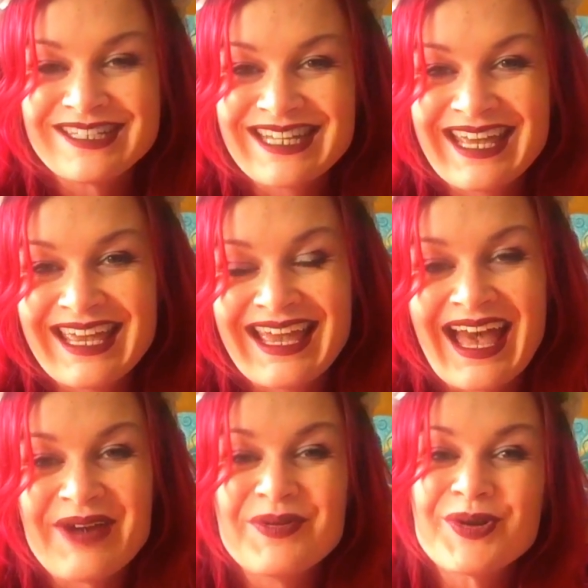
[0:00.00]

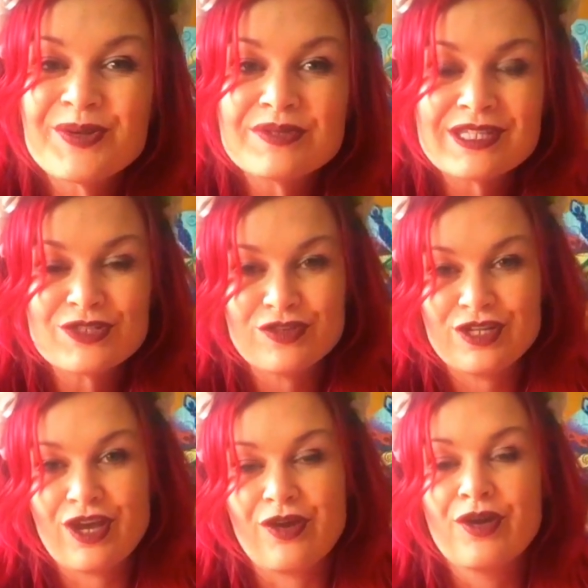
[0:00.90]
and welcome to this
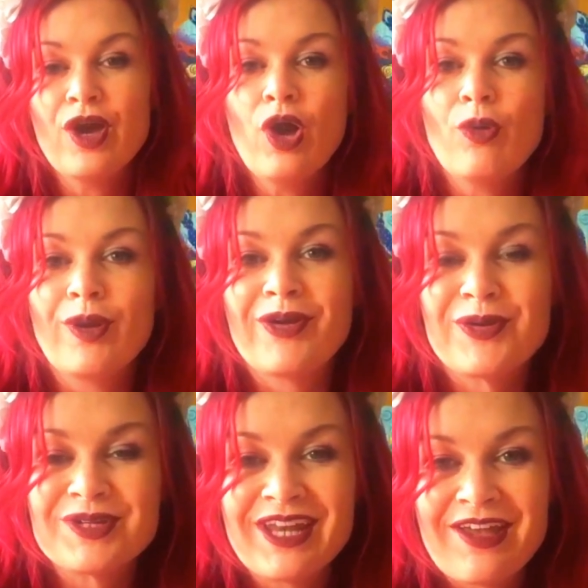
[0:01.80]
video where
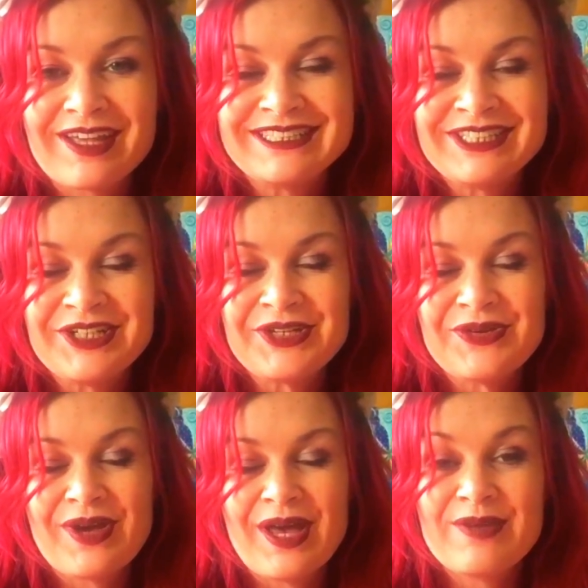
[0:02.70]
I would like to